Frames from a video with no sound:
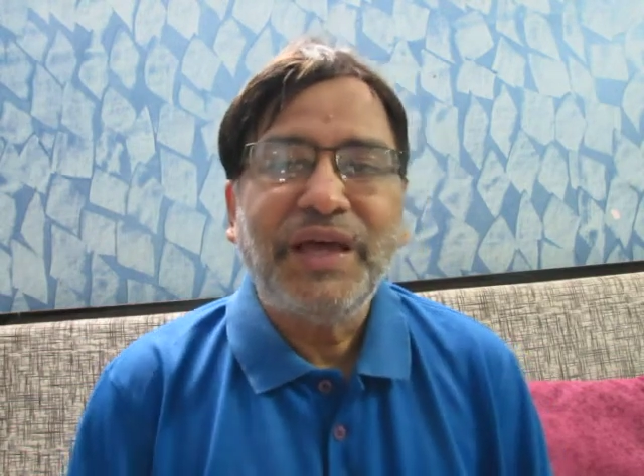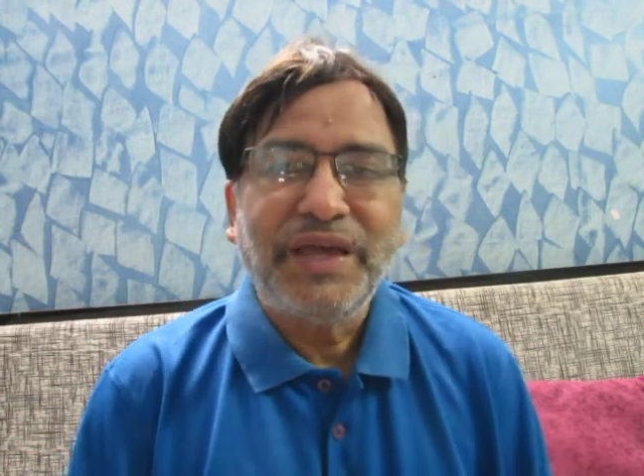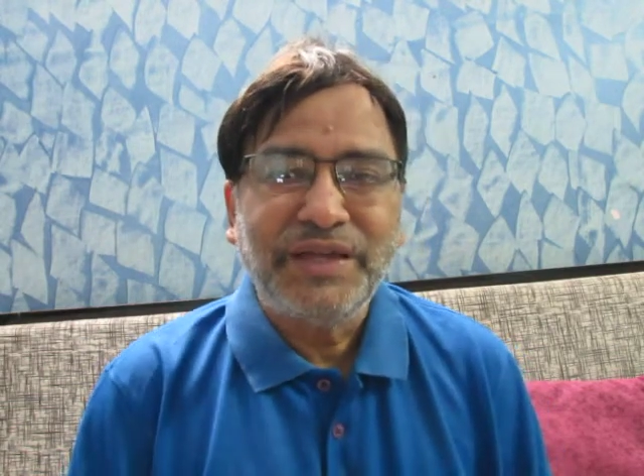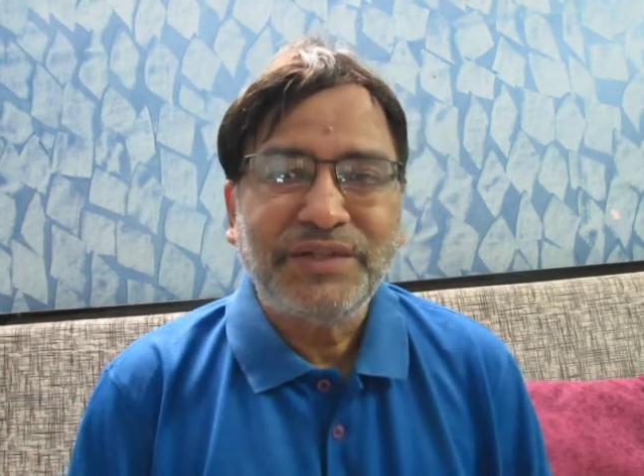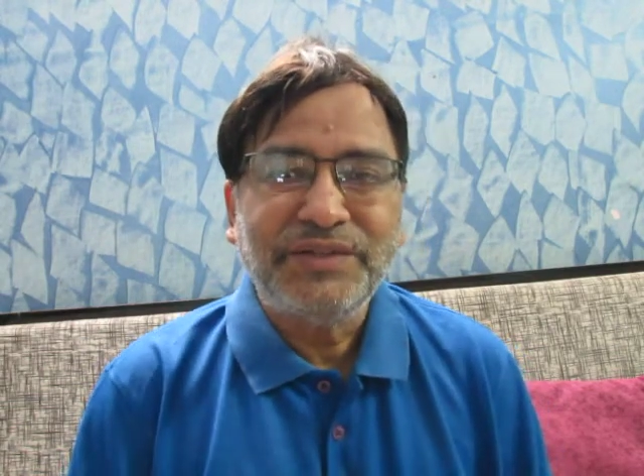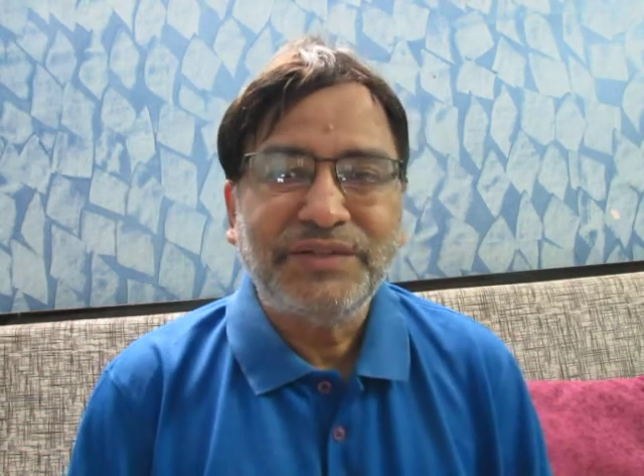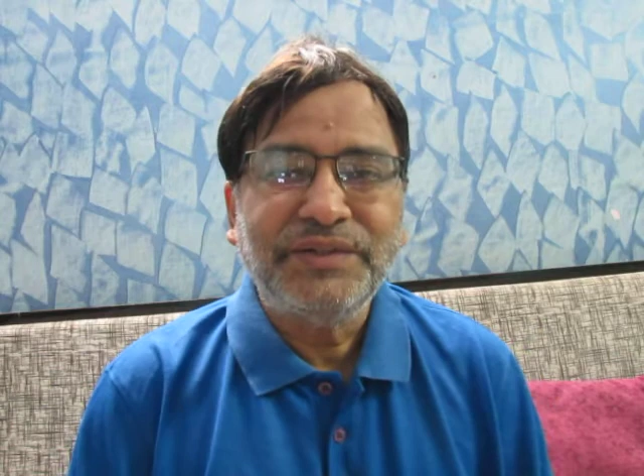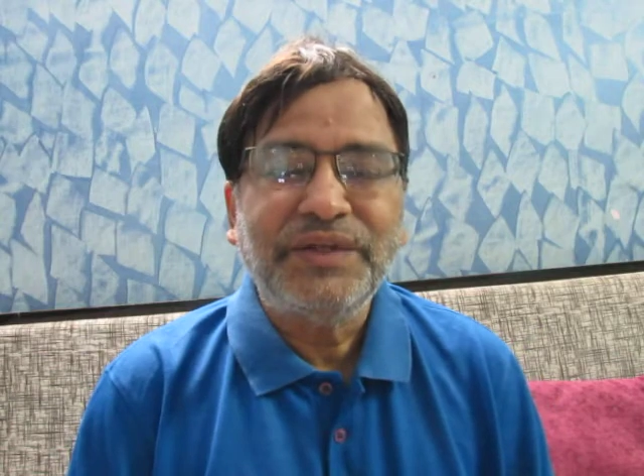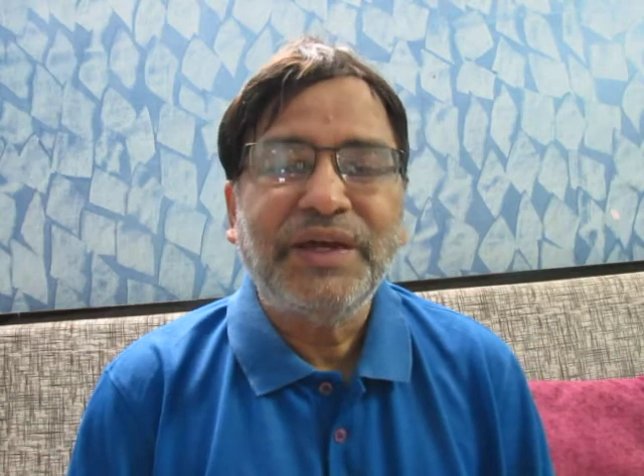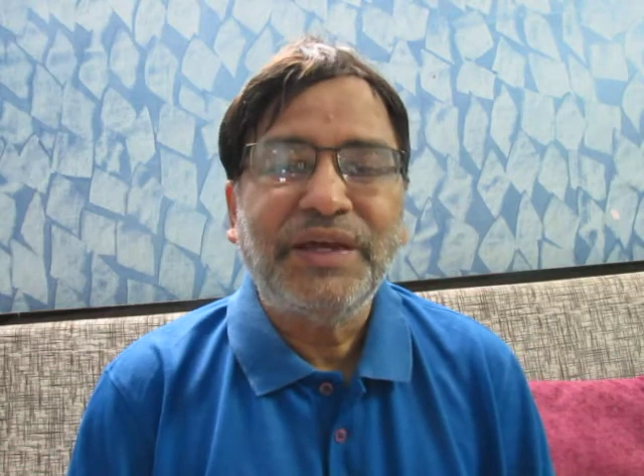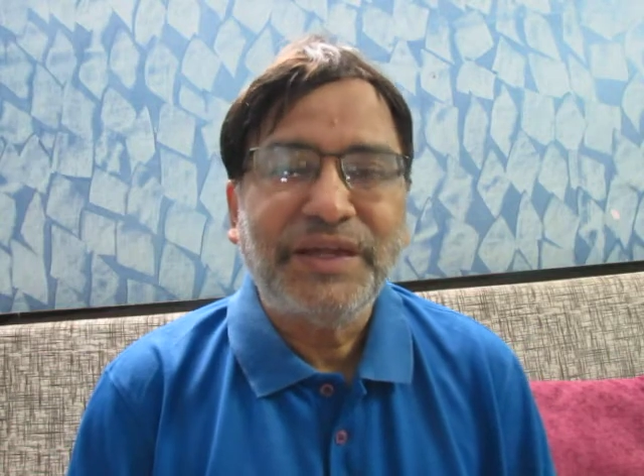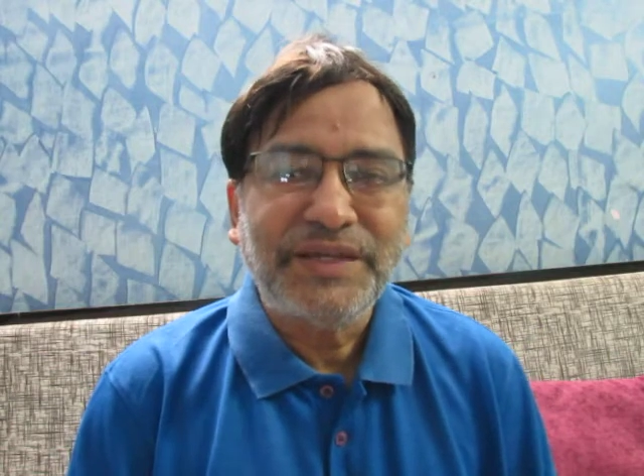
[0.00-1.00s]
actor
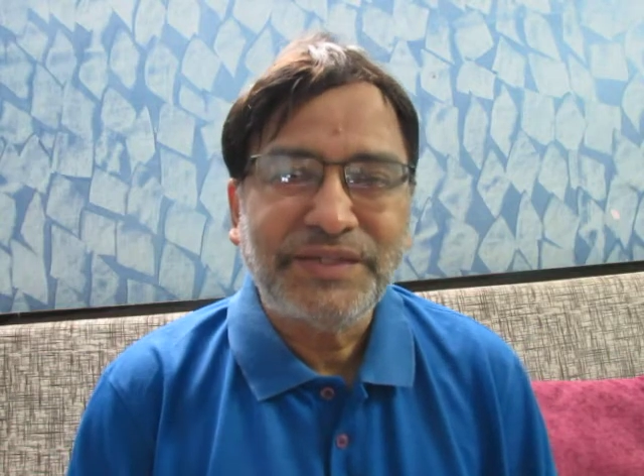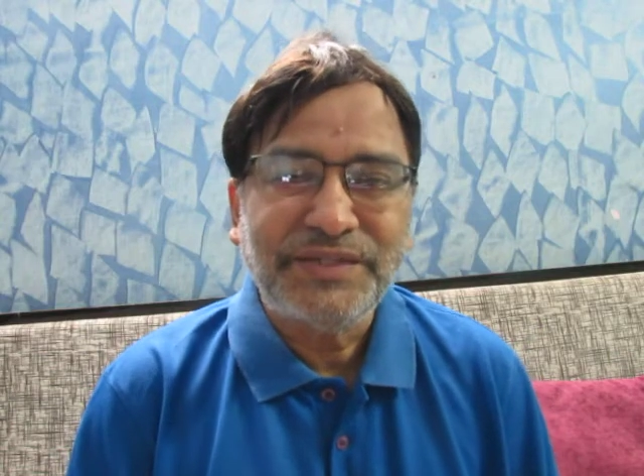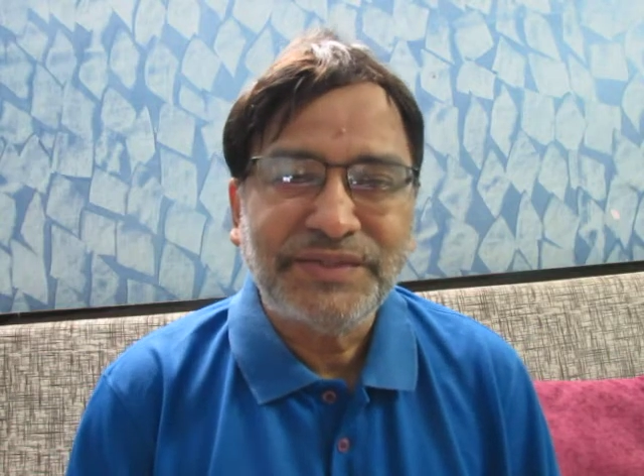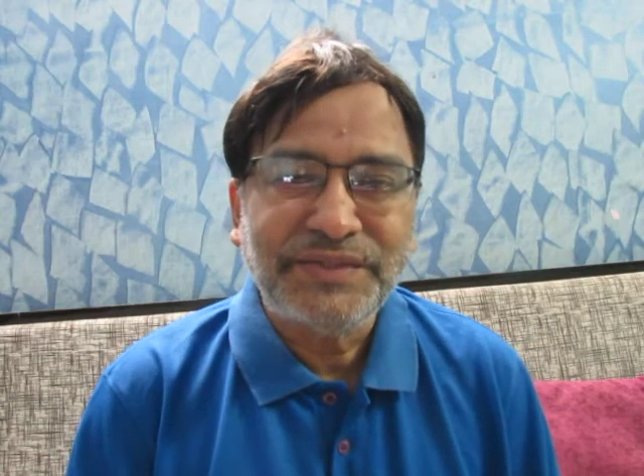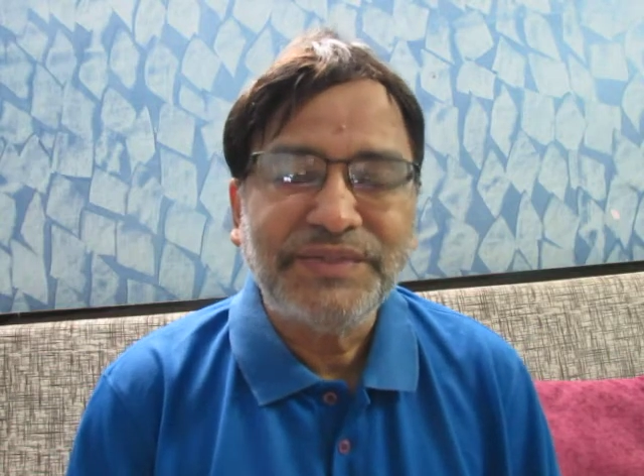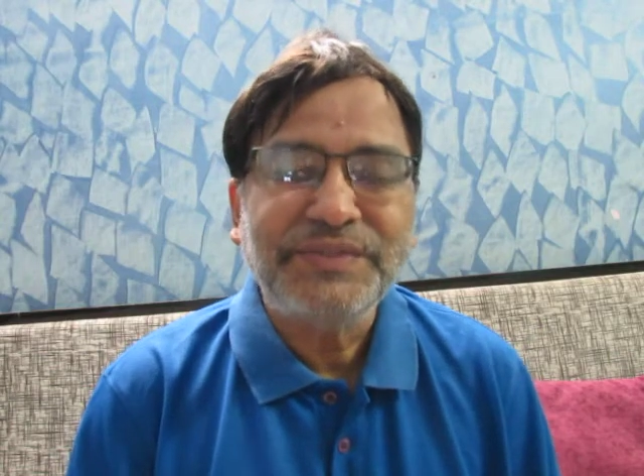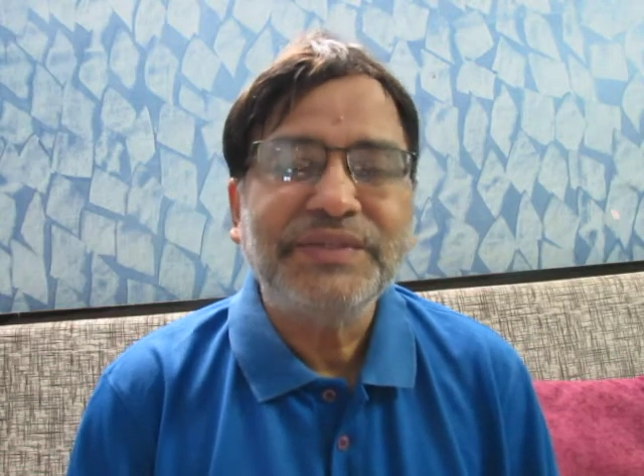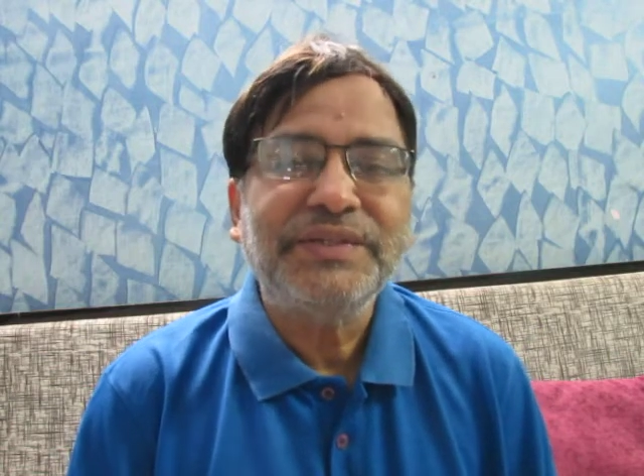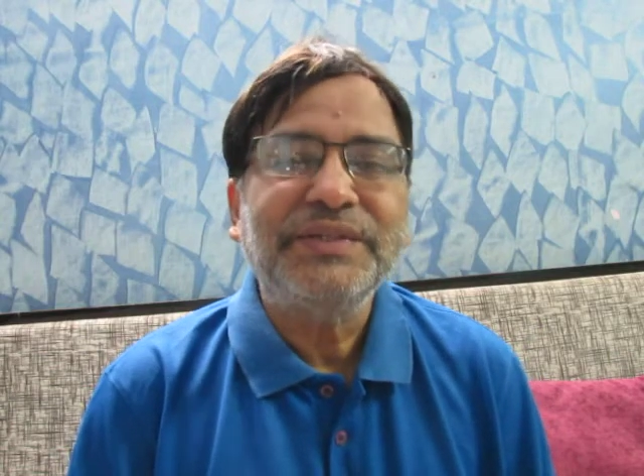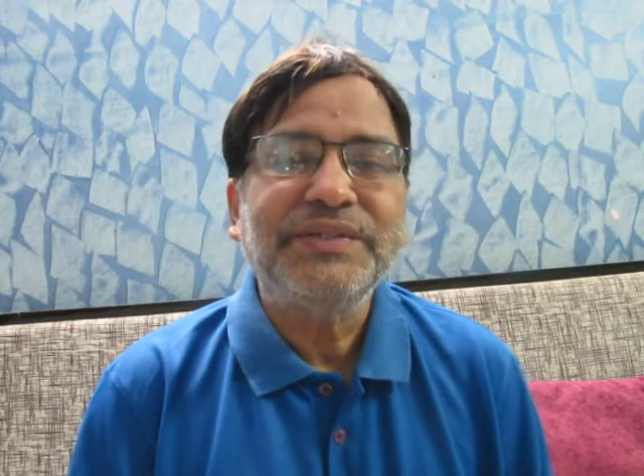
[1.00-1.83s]
or actress's